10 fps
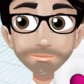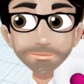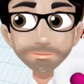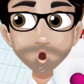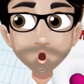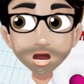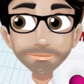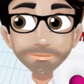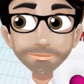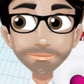Now
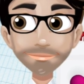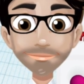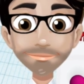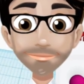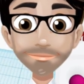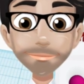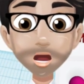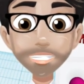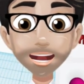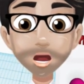when
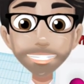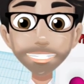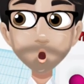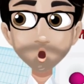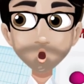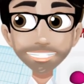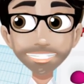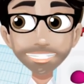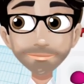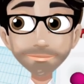this leg
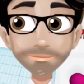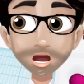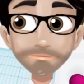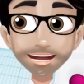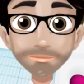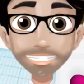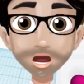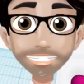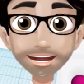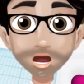moves, it might be
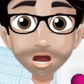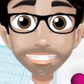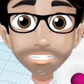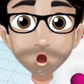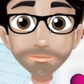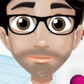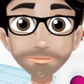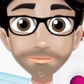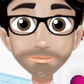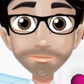touching that. So
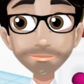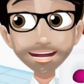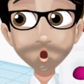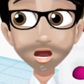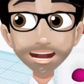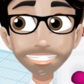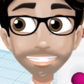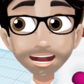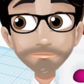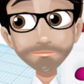be aware there's going to
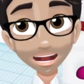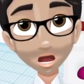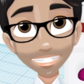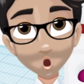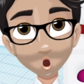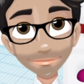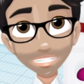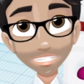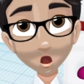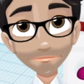be limited movement
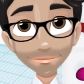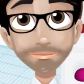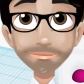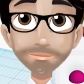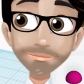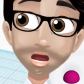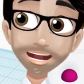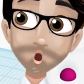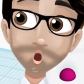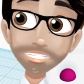here, but now that
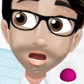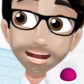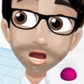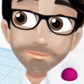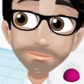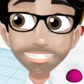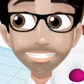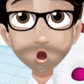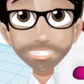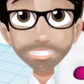you have it, you can
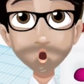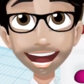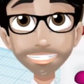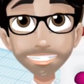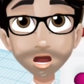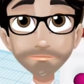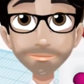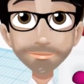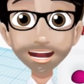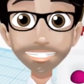also add one of
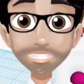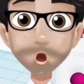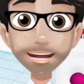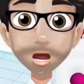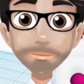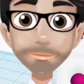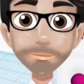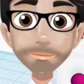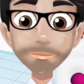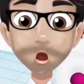these things on there,
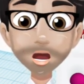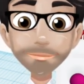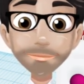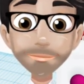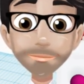right?